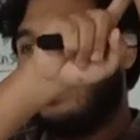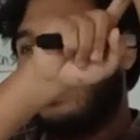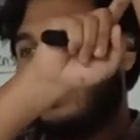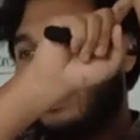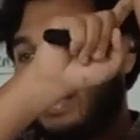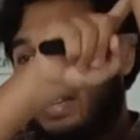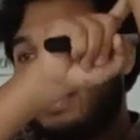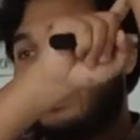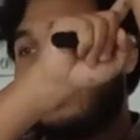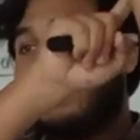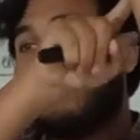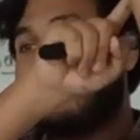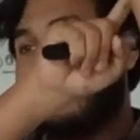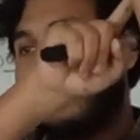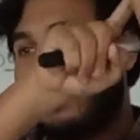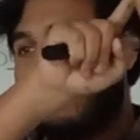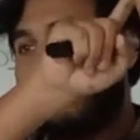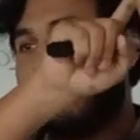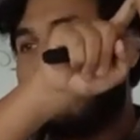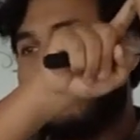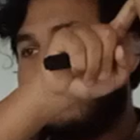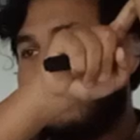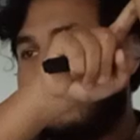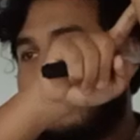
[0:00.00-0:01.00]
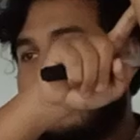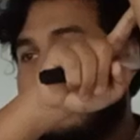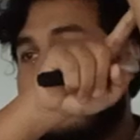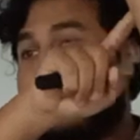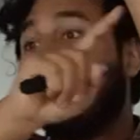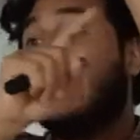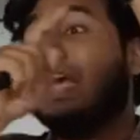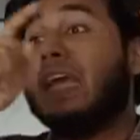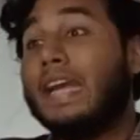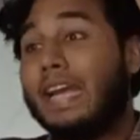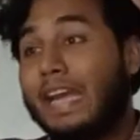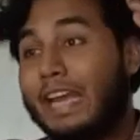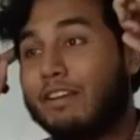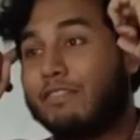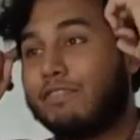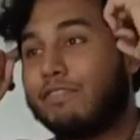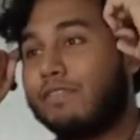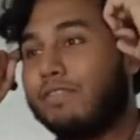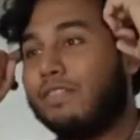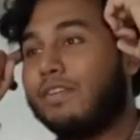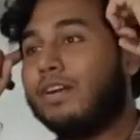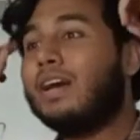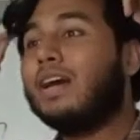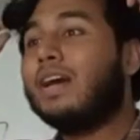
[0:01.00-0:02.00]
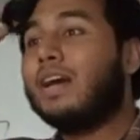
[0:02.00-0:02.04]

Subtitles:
there's something over there. If